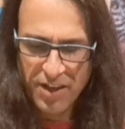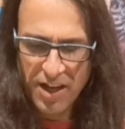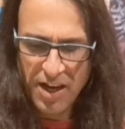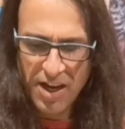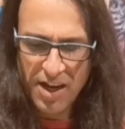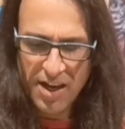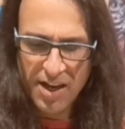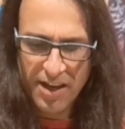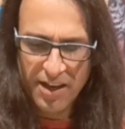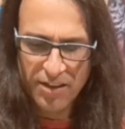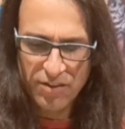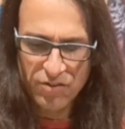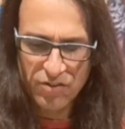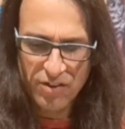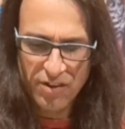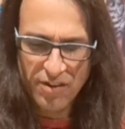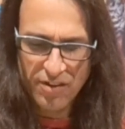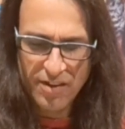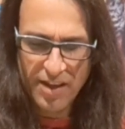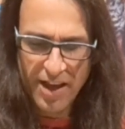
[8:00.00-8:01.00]

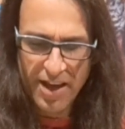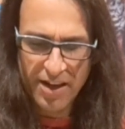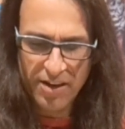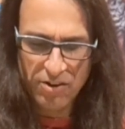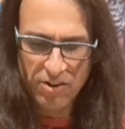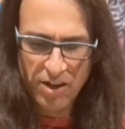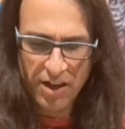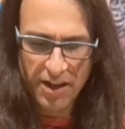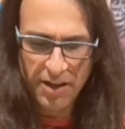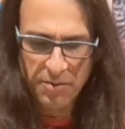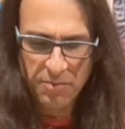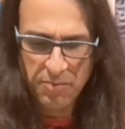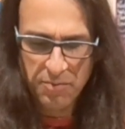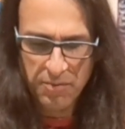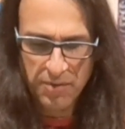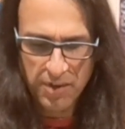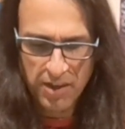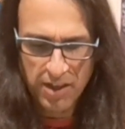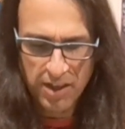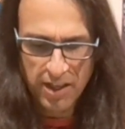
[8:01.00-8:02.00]
guys that are like
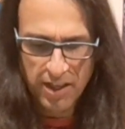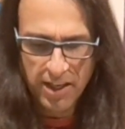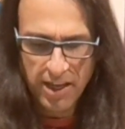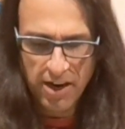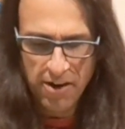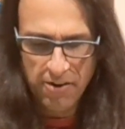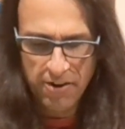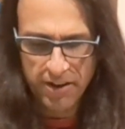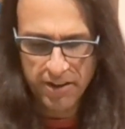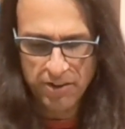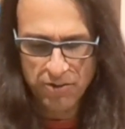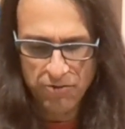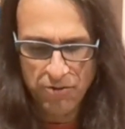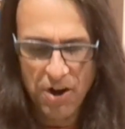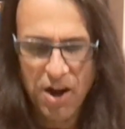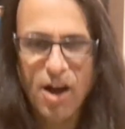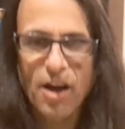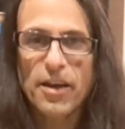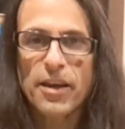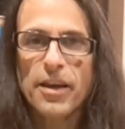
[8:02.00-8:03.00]
carrying the
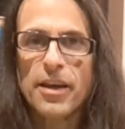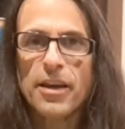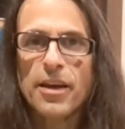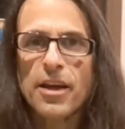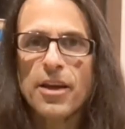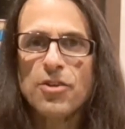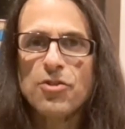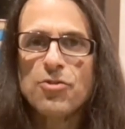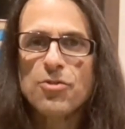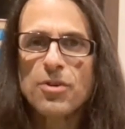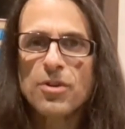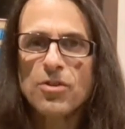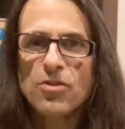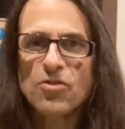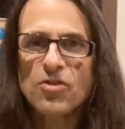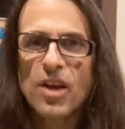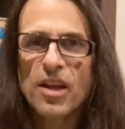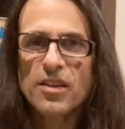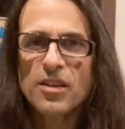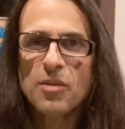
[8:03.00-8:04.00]
rocket, and you can
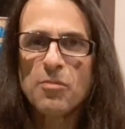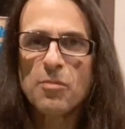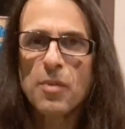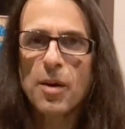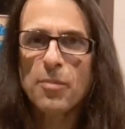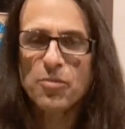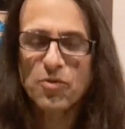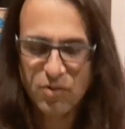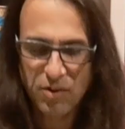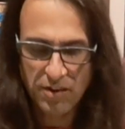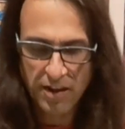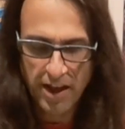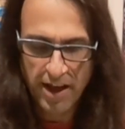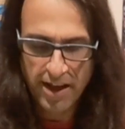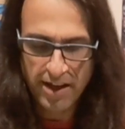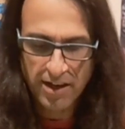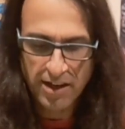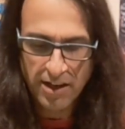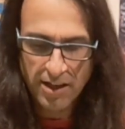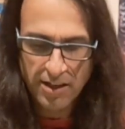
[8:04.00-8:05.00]
set them up so
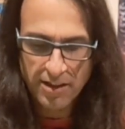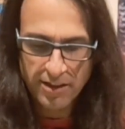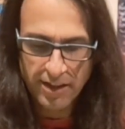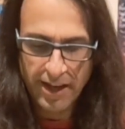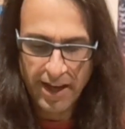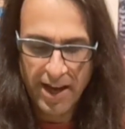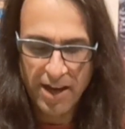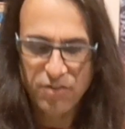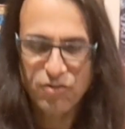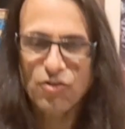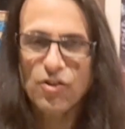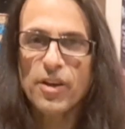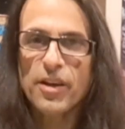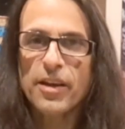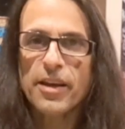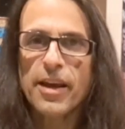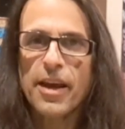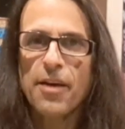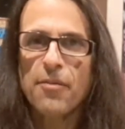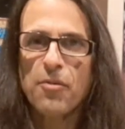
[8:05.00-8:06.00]
that they
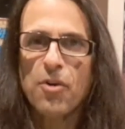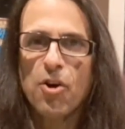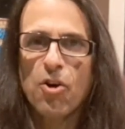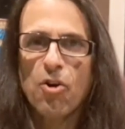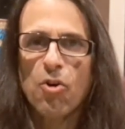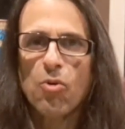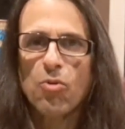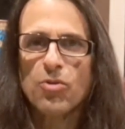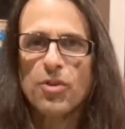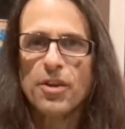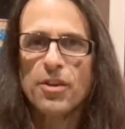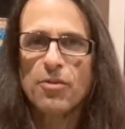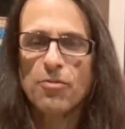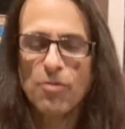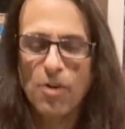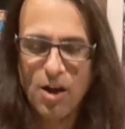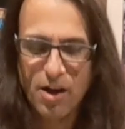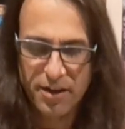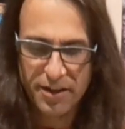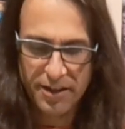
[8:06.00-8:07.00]
actually are holding the
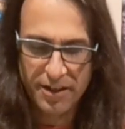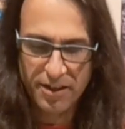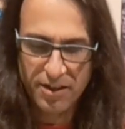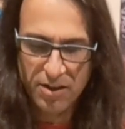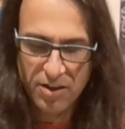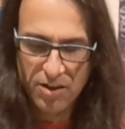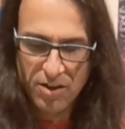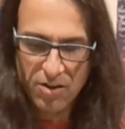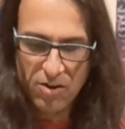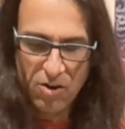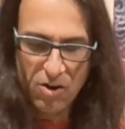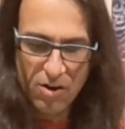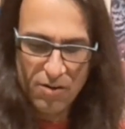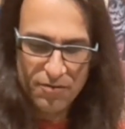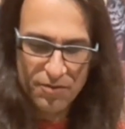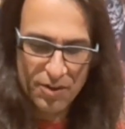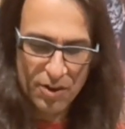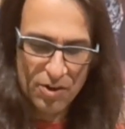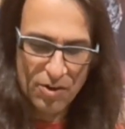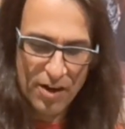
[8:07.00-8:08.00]
rocket
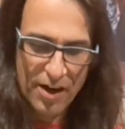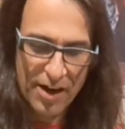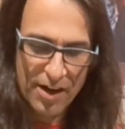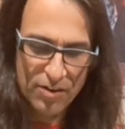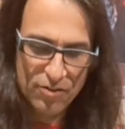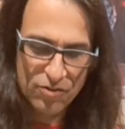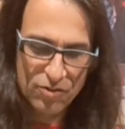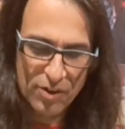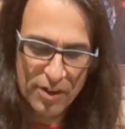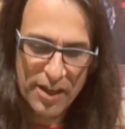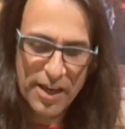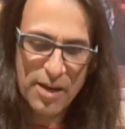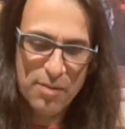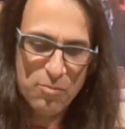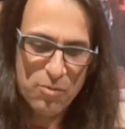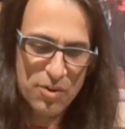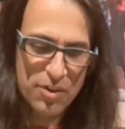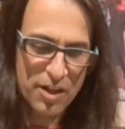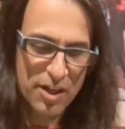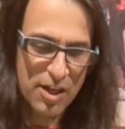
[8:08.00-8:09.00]
off the ground. So it
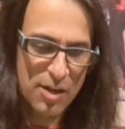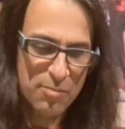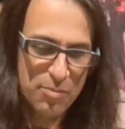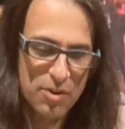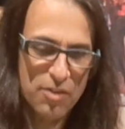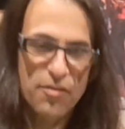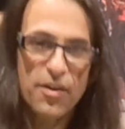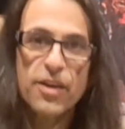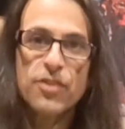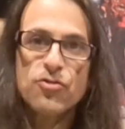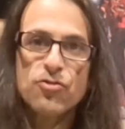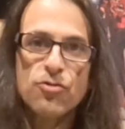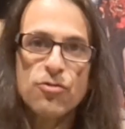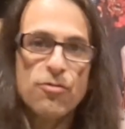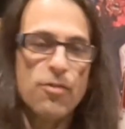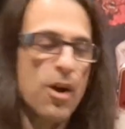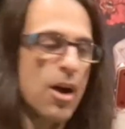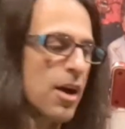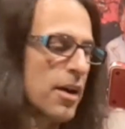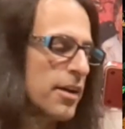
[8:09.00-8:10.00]
came with a couple of extra
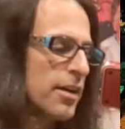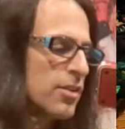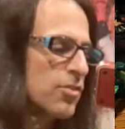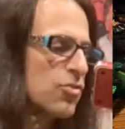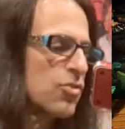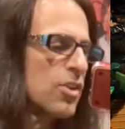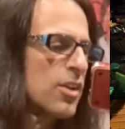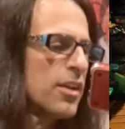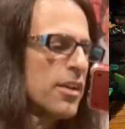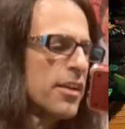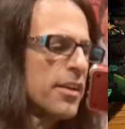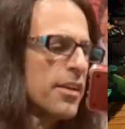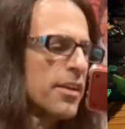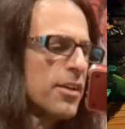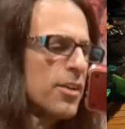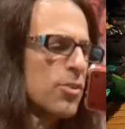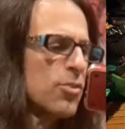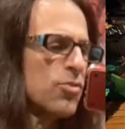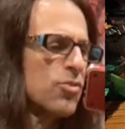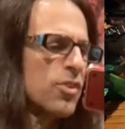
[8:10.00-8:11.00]
rockets.
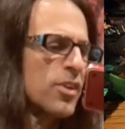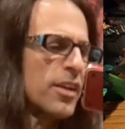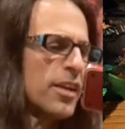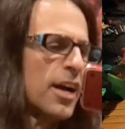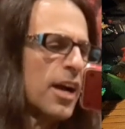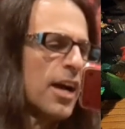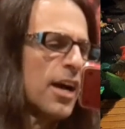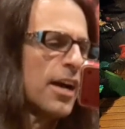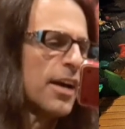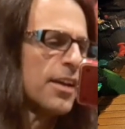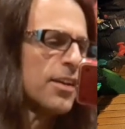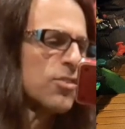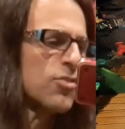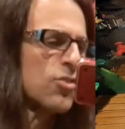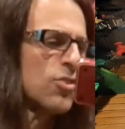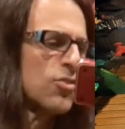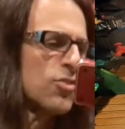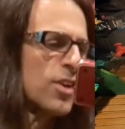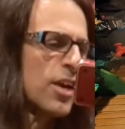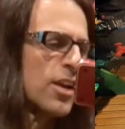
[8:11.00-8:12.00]
Here's the guy. So
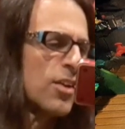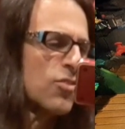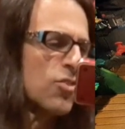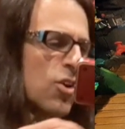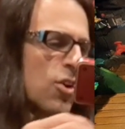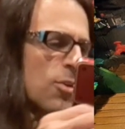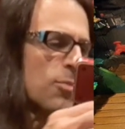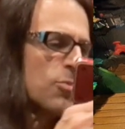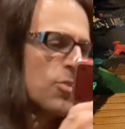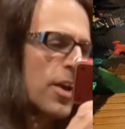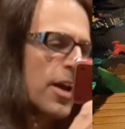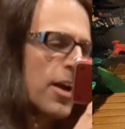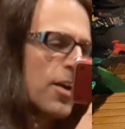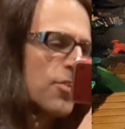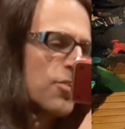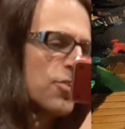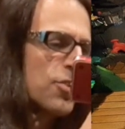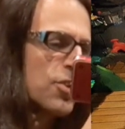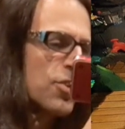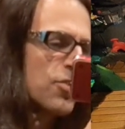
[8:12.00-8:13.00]
he's got his arms out,
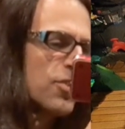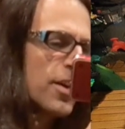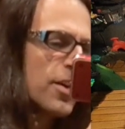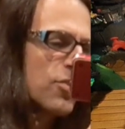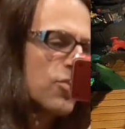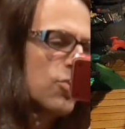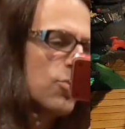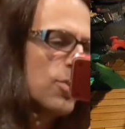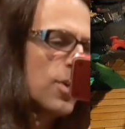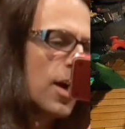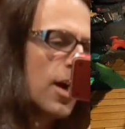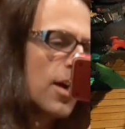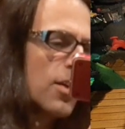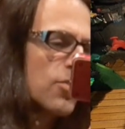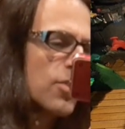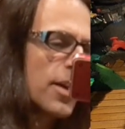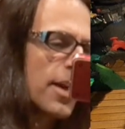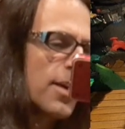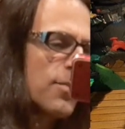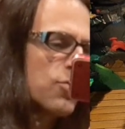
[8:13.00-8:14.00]
and you could take 2 guys,
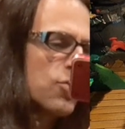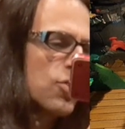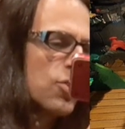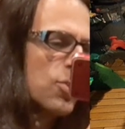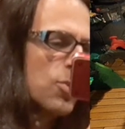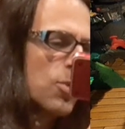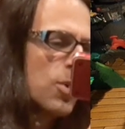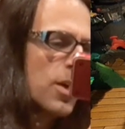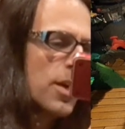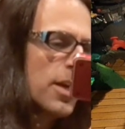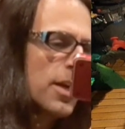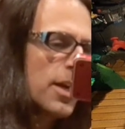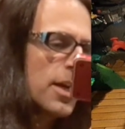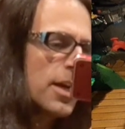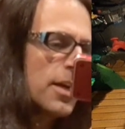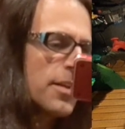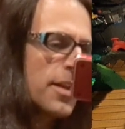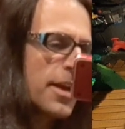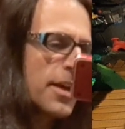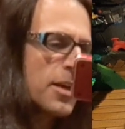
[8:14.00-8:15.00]
and I have 2,
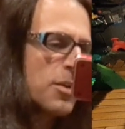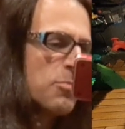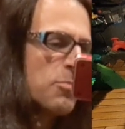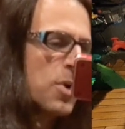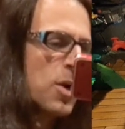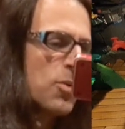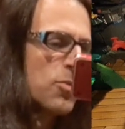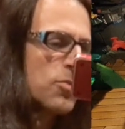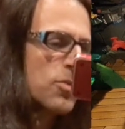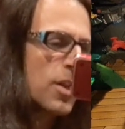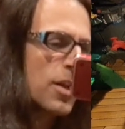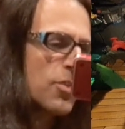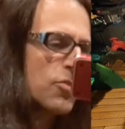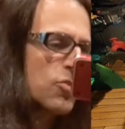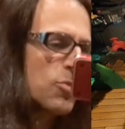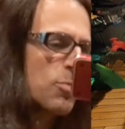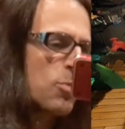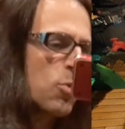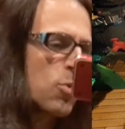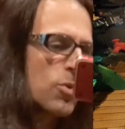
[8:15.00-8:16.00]
and they can both like
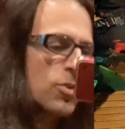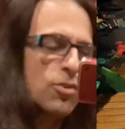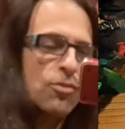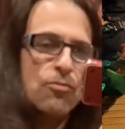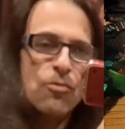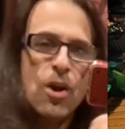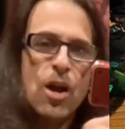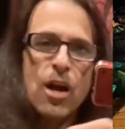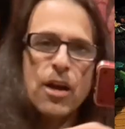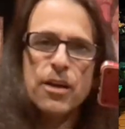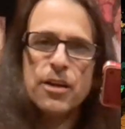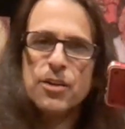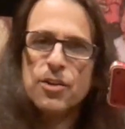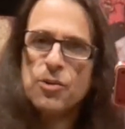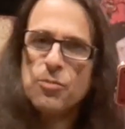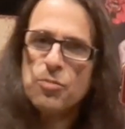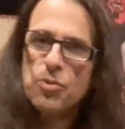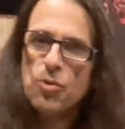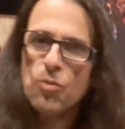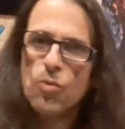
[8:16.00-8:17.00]
support the rocket.
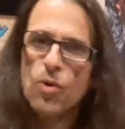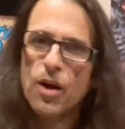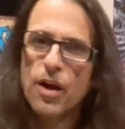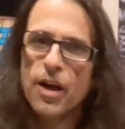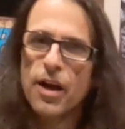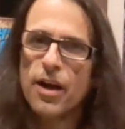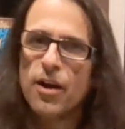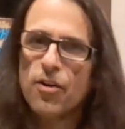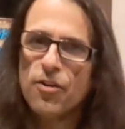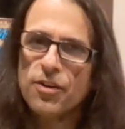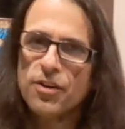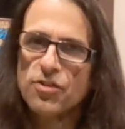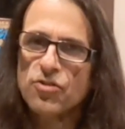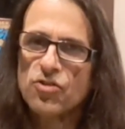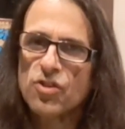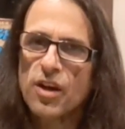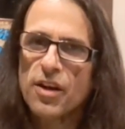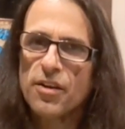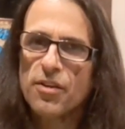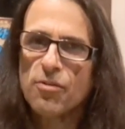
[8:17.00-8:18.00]
You put 1 guy on each
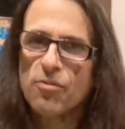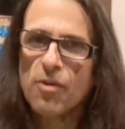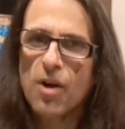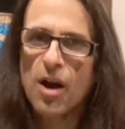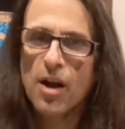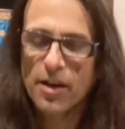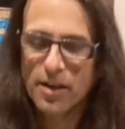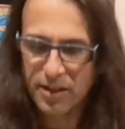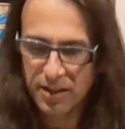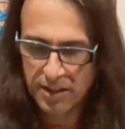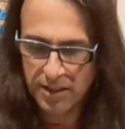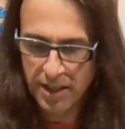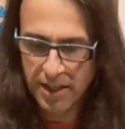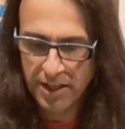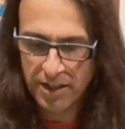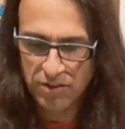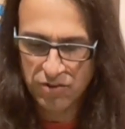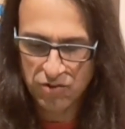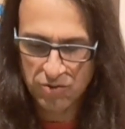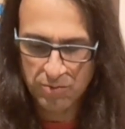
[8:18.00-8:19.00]
side of the rocket, and they
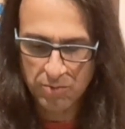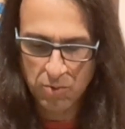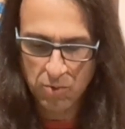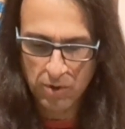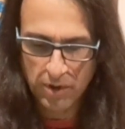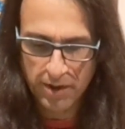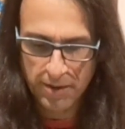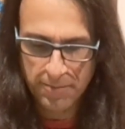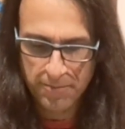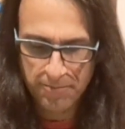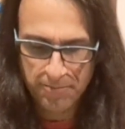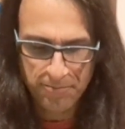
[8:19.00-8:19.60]
can support it.